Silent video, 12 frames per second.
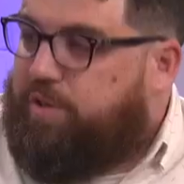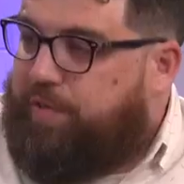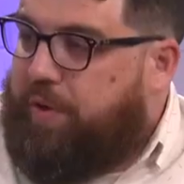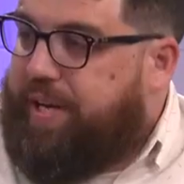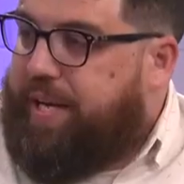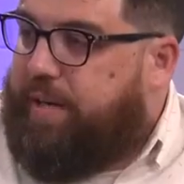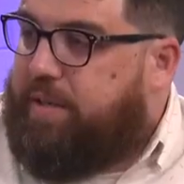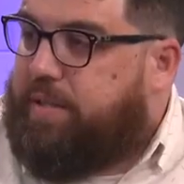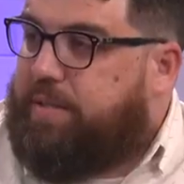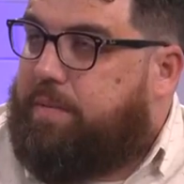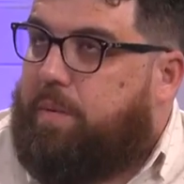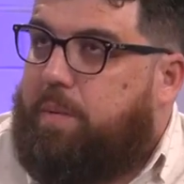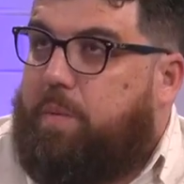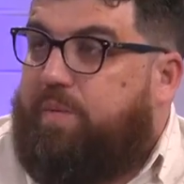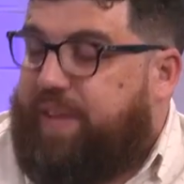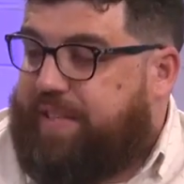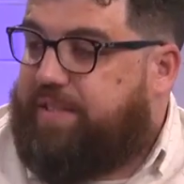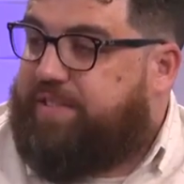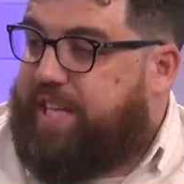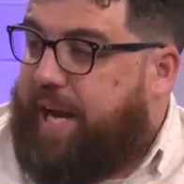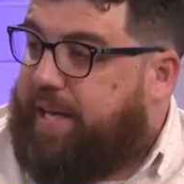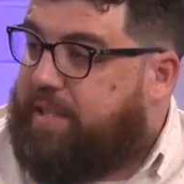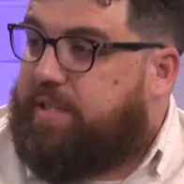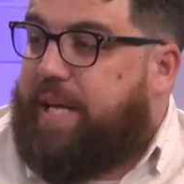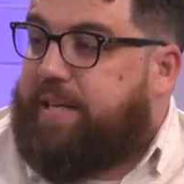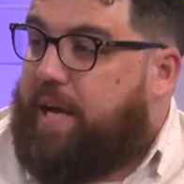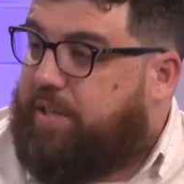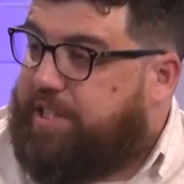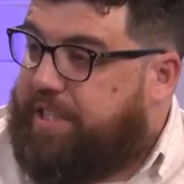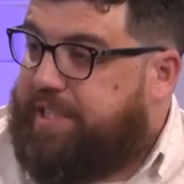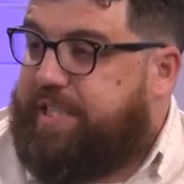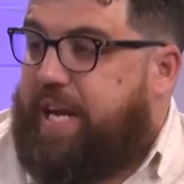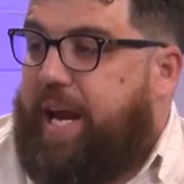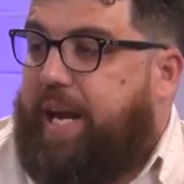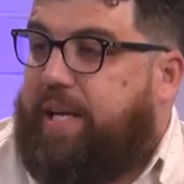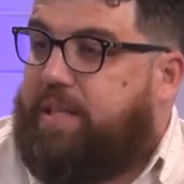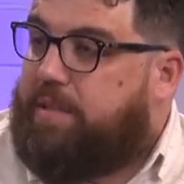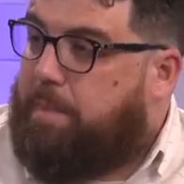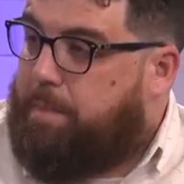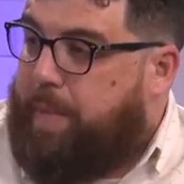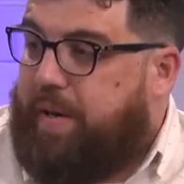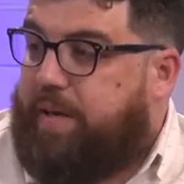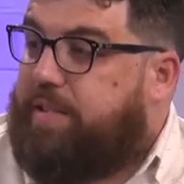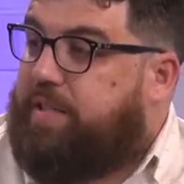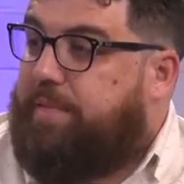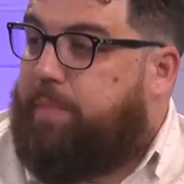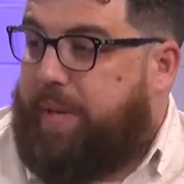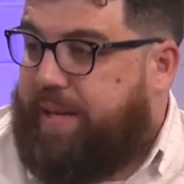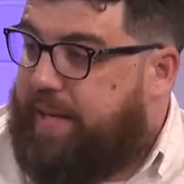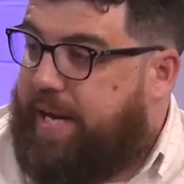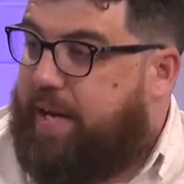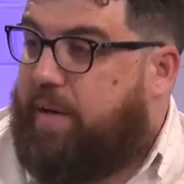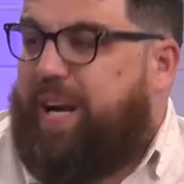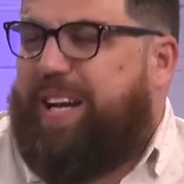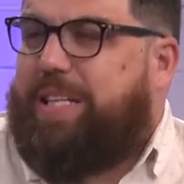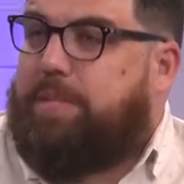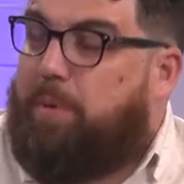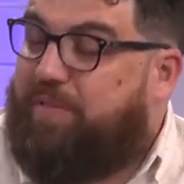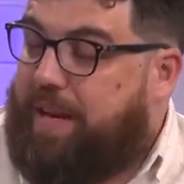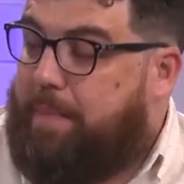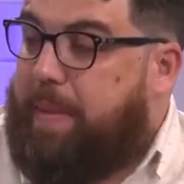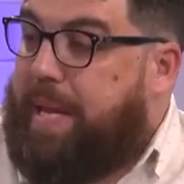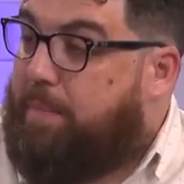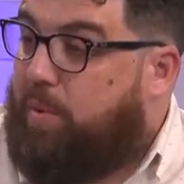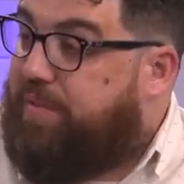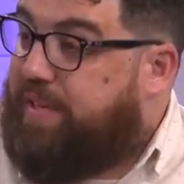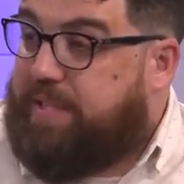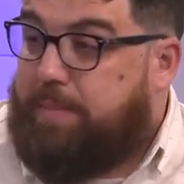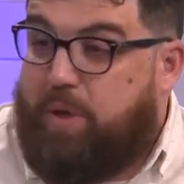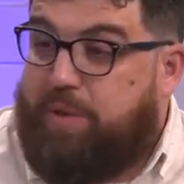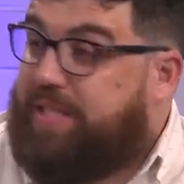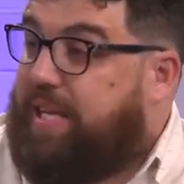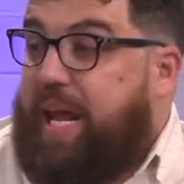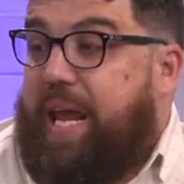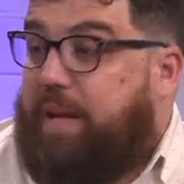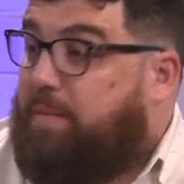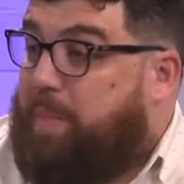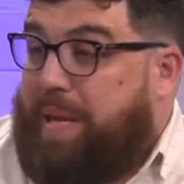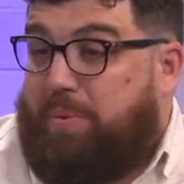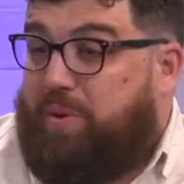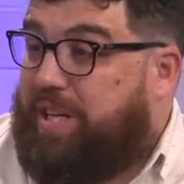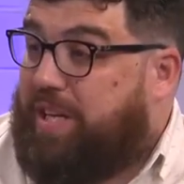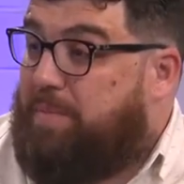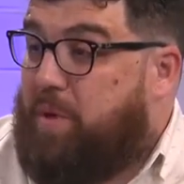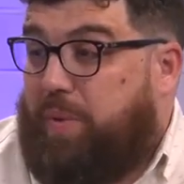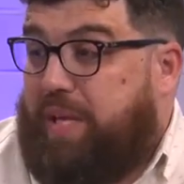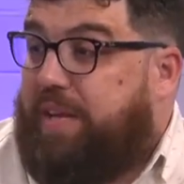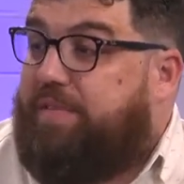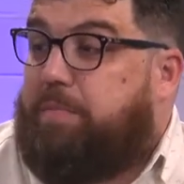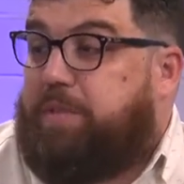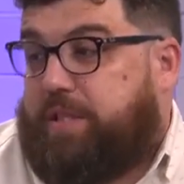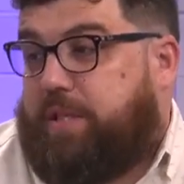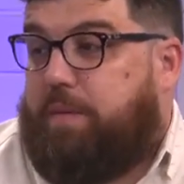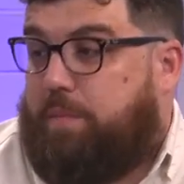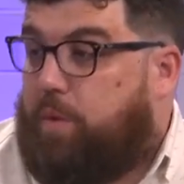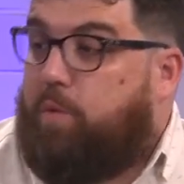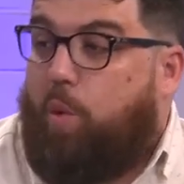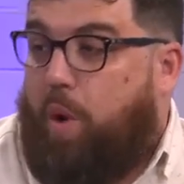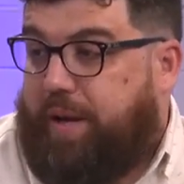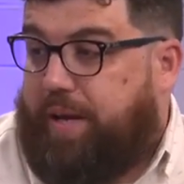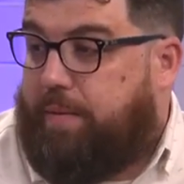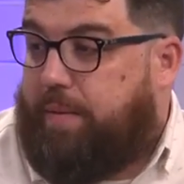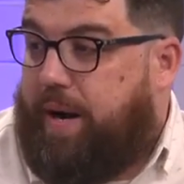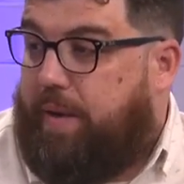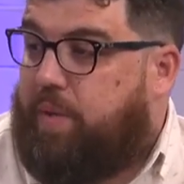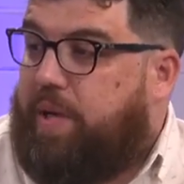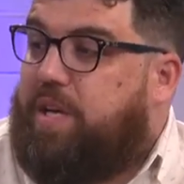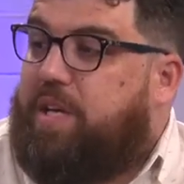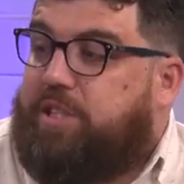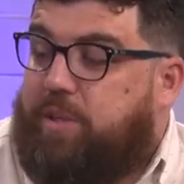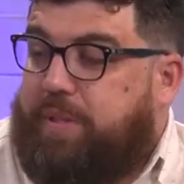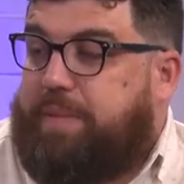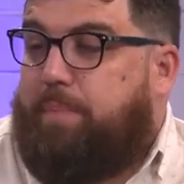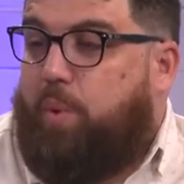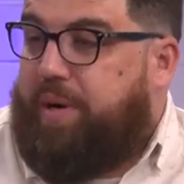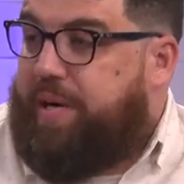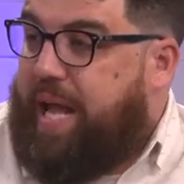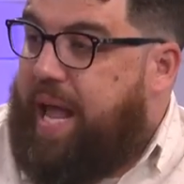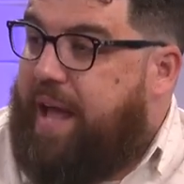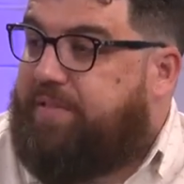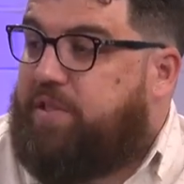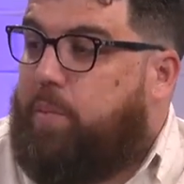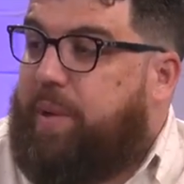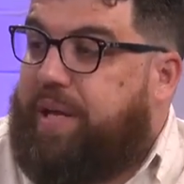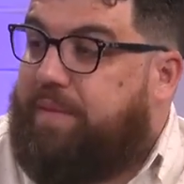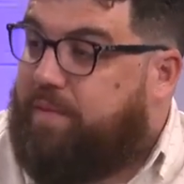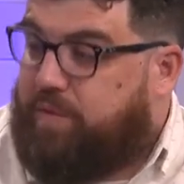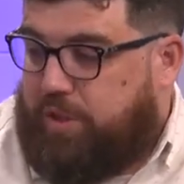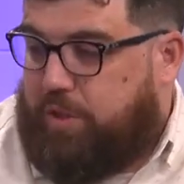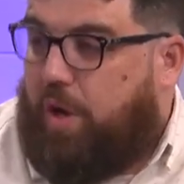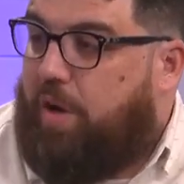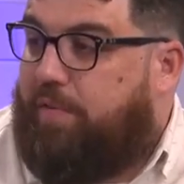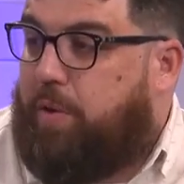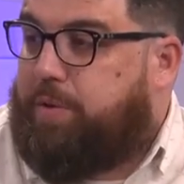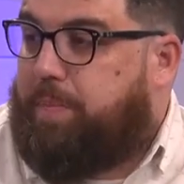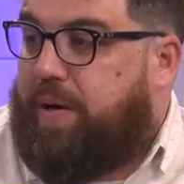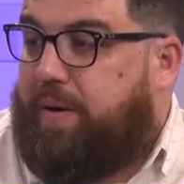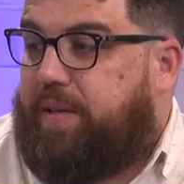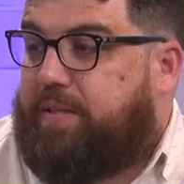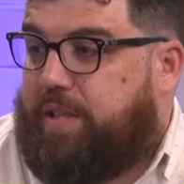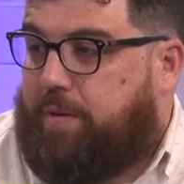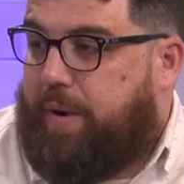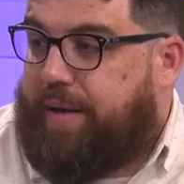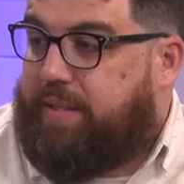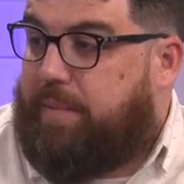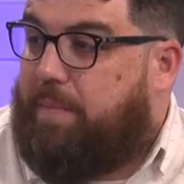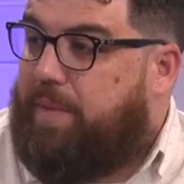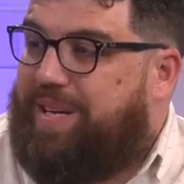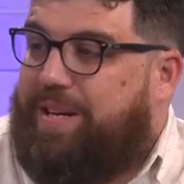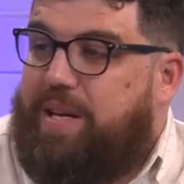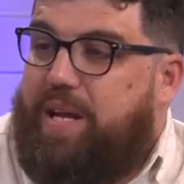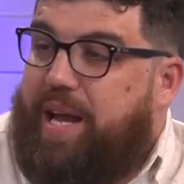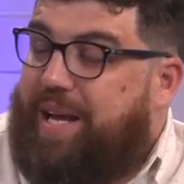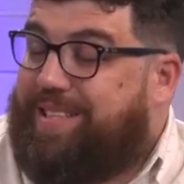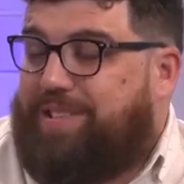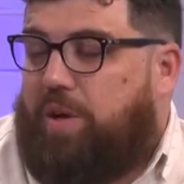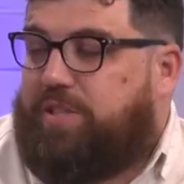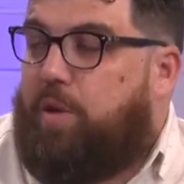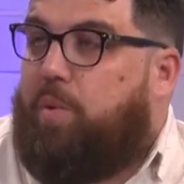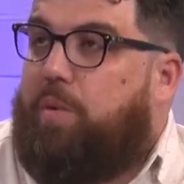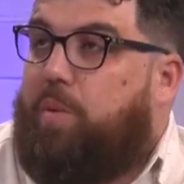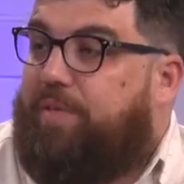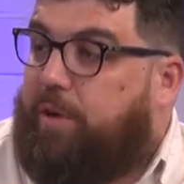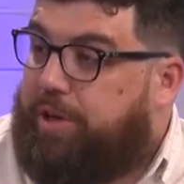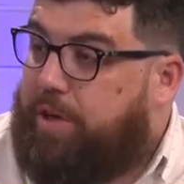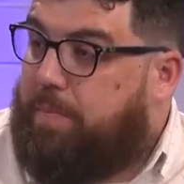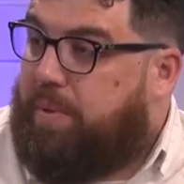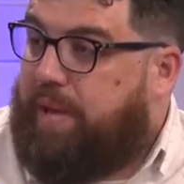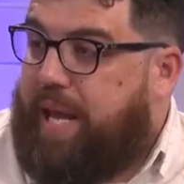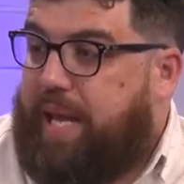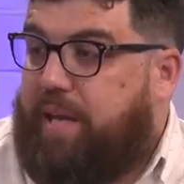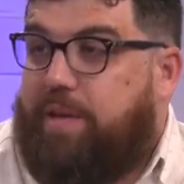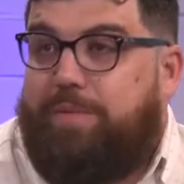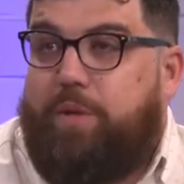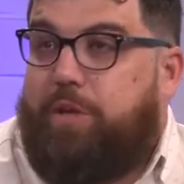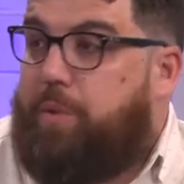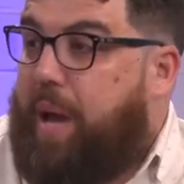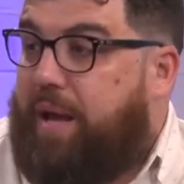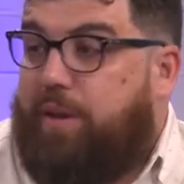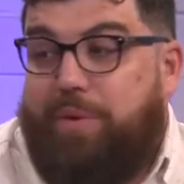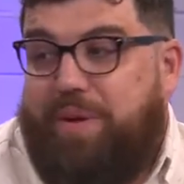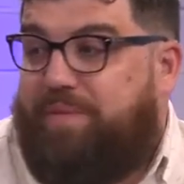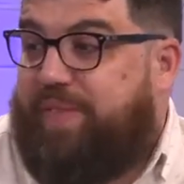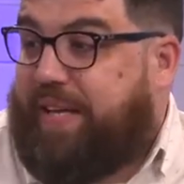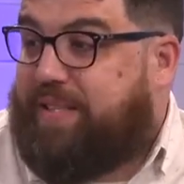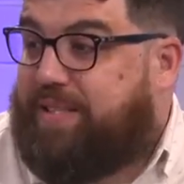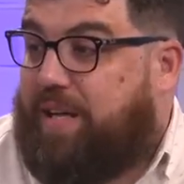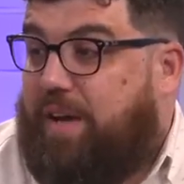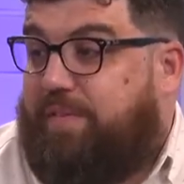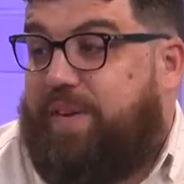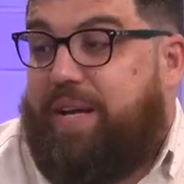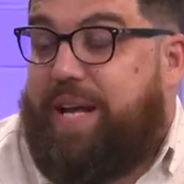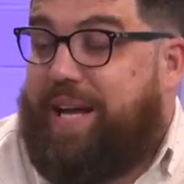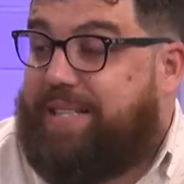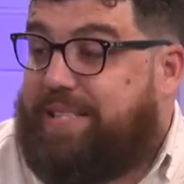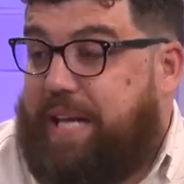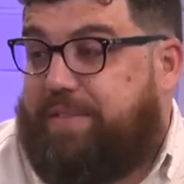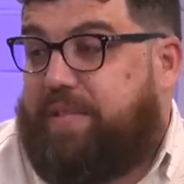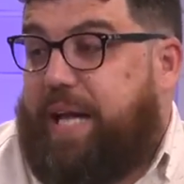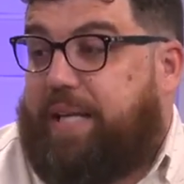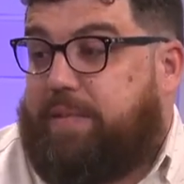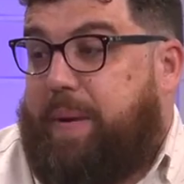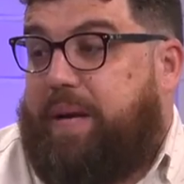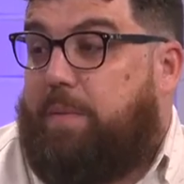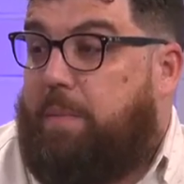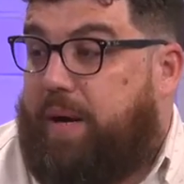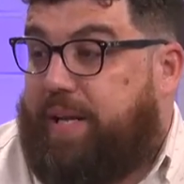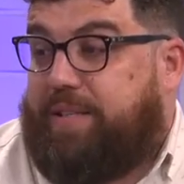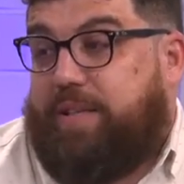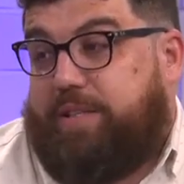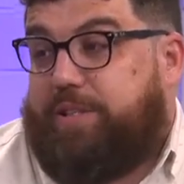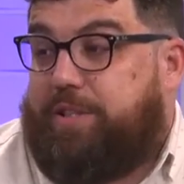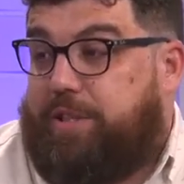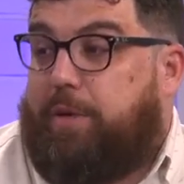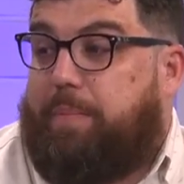30 years, things have changed. Technology's changed, barriers have been there and it's preventing people with disabilities and people in the community from just walking around. Yeah. So it's important to have so we can solve those barriers, correct them. Yeah. And it's also with a good plan, you you can fix stuff. It saves taxpayer money because you're